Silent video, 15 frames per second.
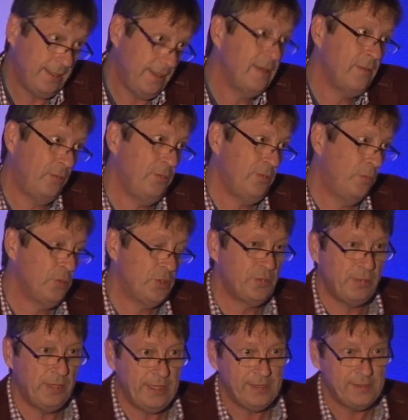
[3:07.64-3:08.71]
I was
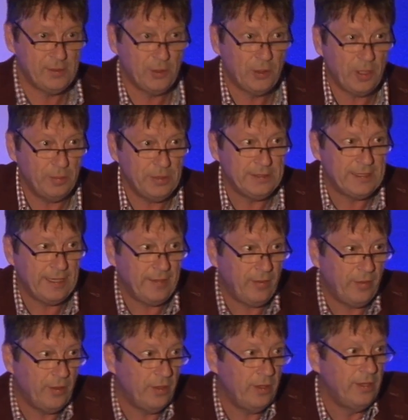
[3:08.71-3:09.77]
pleased to commentate
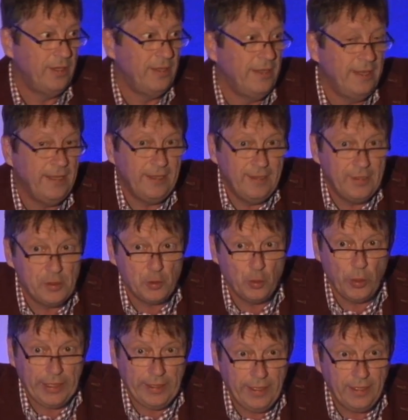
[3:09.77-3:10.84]
the English
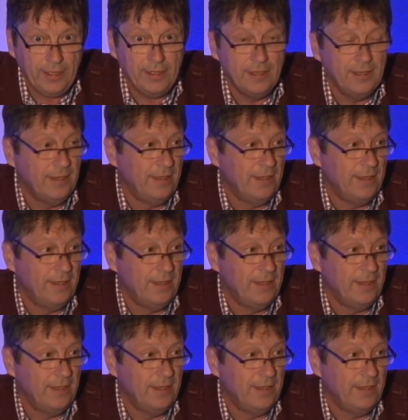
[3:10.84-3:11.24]
wedding.